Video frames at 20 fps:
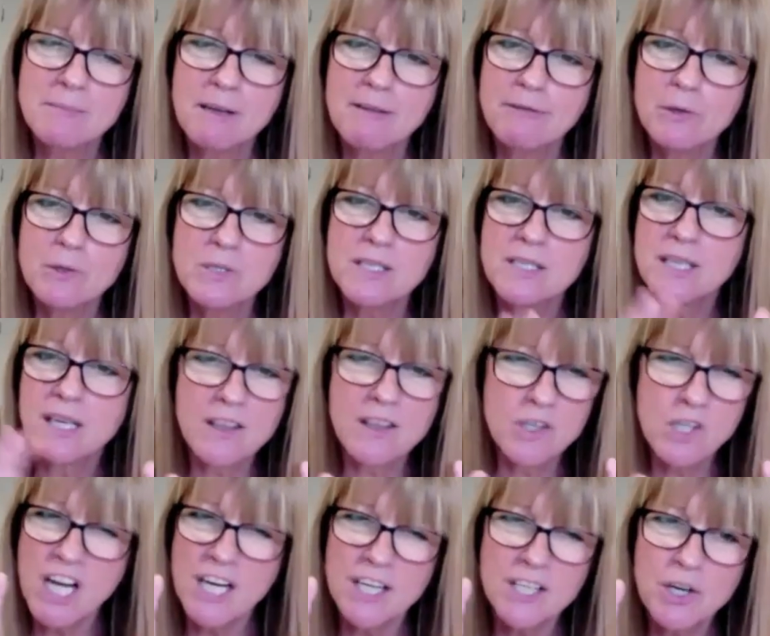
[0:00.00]
in my 40s I
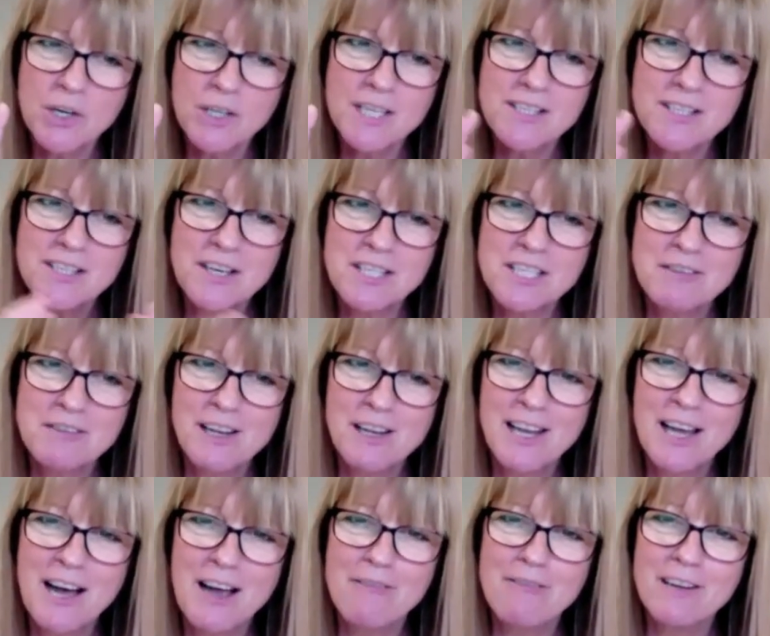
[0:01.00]
thought I'd got it sussed for
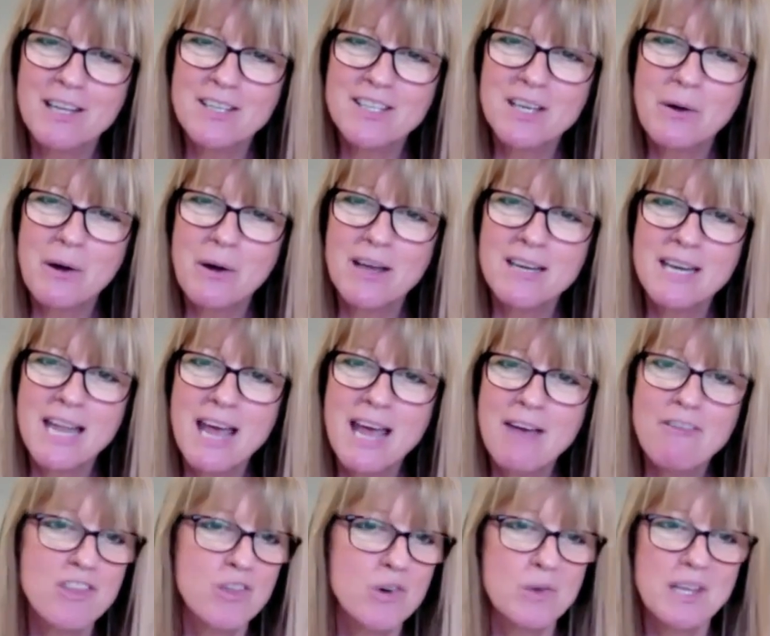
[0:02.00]
life and so I
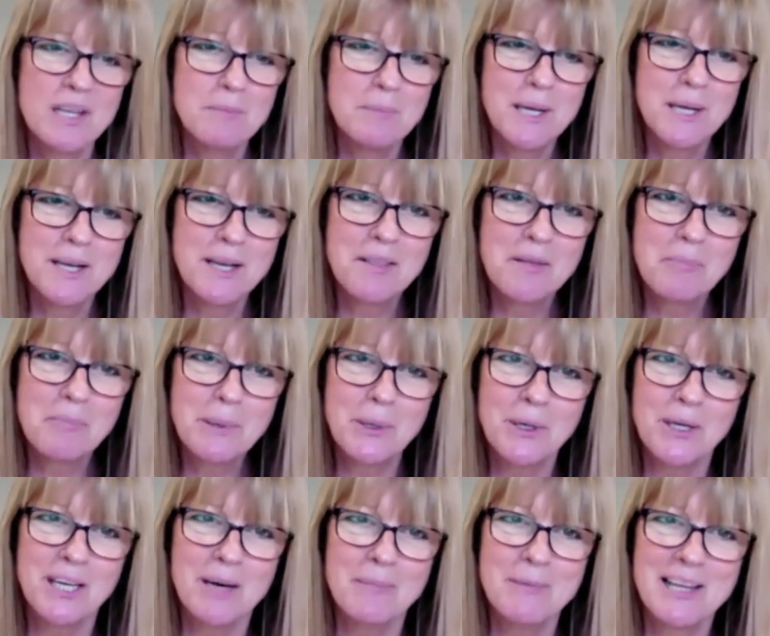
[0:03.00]
never thought there'd be another
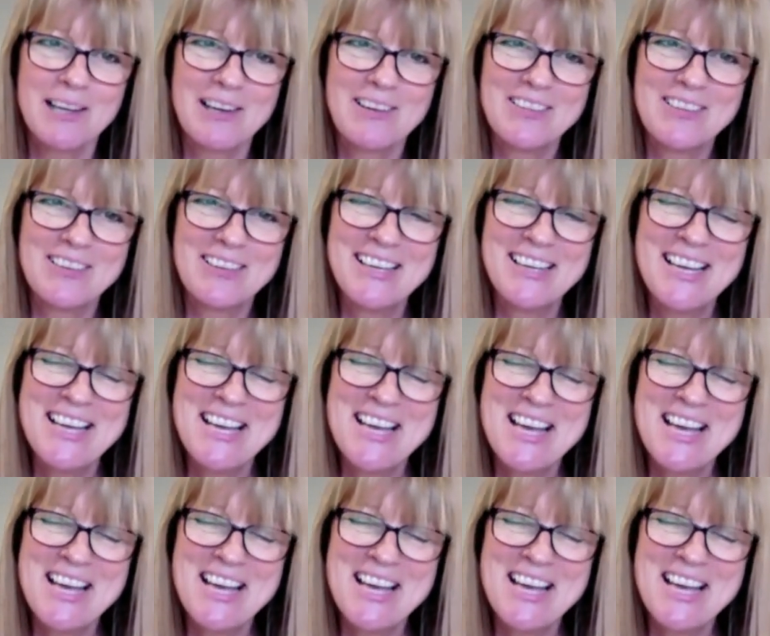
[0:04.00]
book coming along